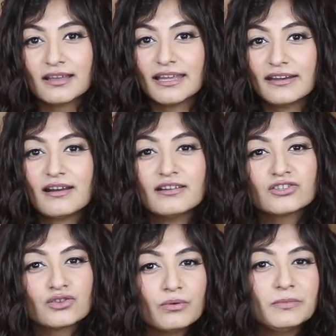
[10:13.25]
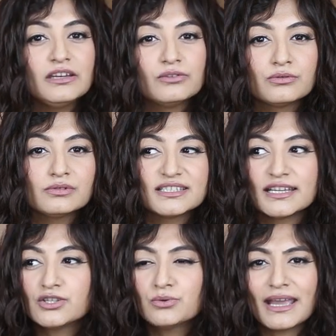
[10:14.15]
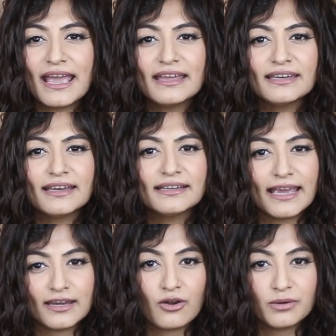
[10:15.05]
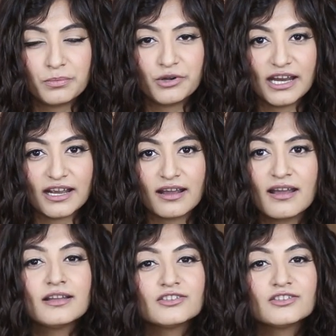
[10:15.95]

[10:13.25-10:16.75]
There are so many rules that you can and cannot break.